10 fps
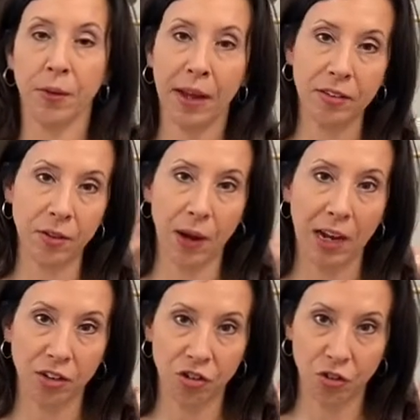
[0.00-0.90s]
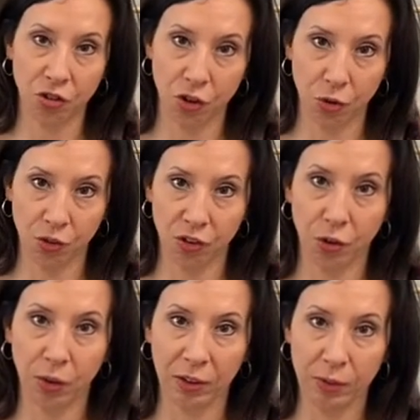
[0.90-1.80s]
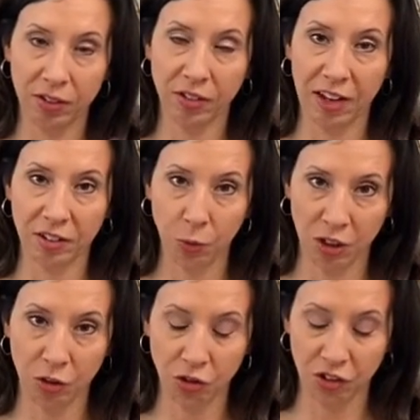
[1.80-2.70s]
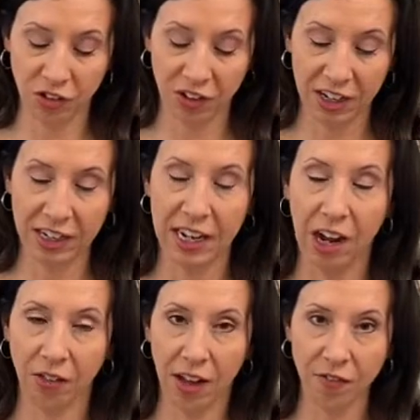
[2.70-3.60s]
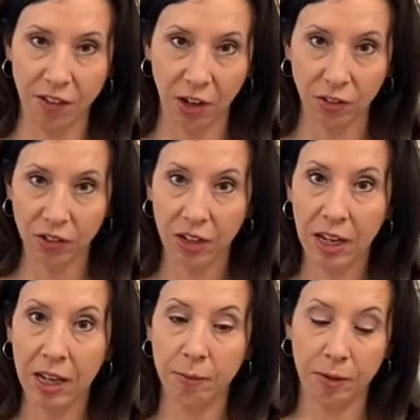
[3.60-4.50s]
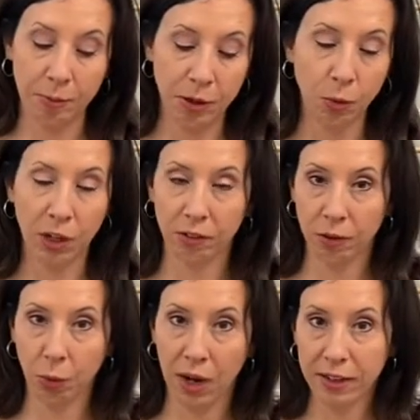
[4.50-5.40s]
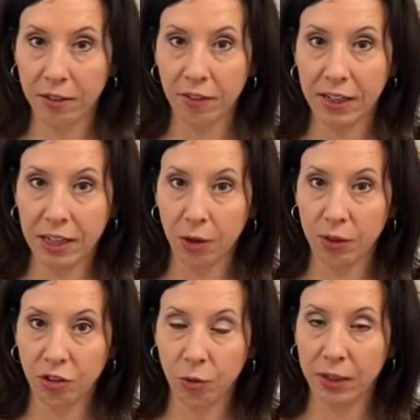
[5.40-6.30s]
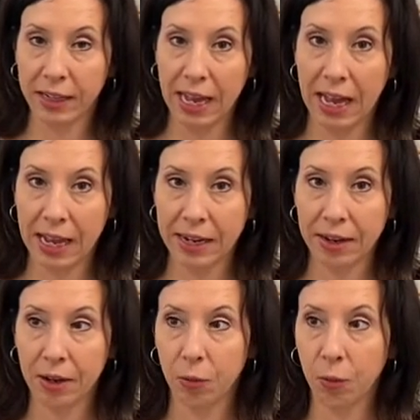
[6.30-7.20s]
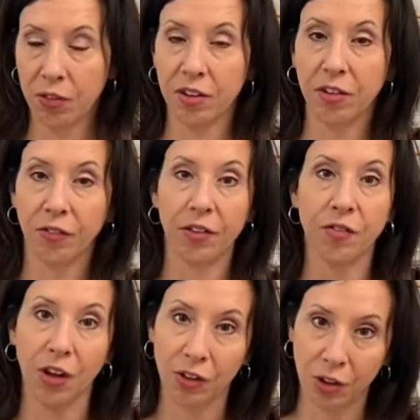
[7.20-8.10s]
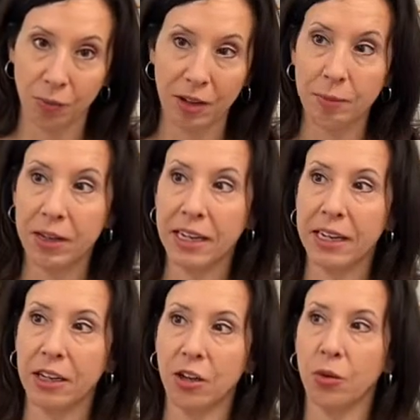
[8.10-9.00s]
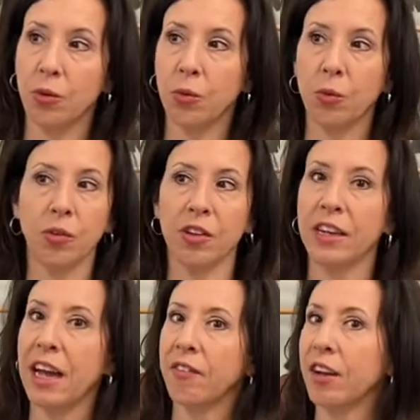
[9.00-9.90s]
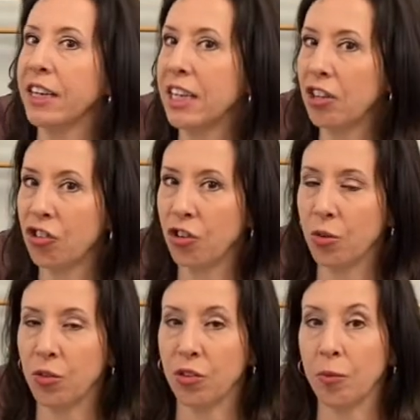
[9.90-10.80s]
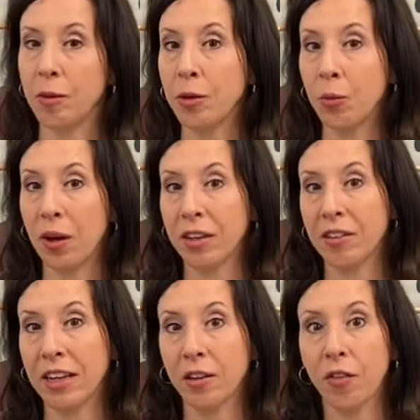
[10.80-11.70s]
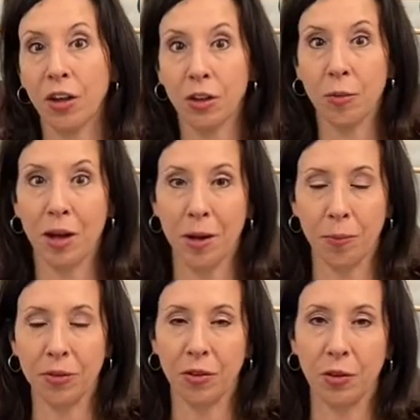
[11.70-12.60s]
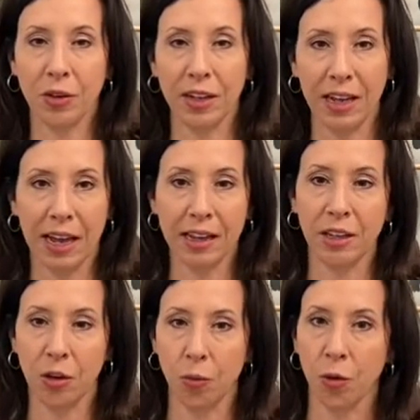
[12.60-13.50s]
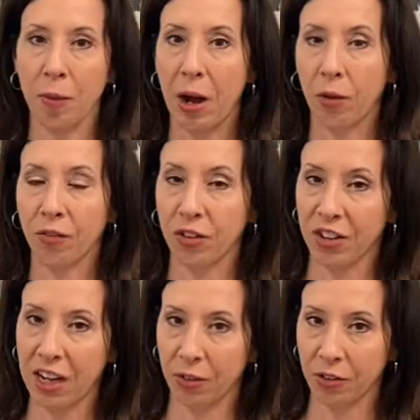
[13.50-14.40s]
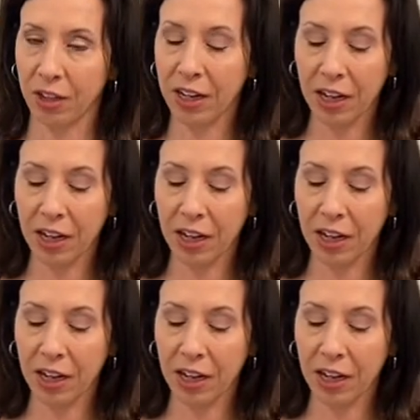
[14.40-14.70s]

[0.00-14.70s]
Okay, so how did you do? So you want to assess what you just did and how that felt. Maybe you want to rewind the video and do it again with a different volume. Maybe you didn't have any issues, so maybe you want to take the volume up so you can get, more powerful sound.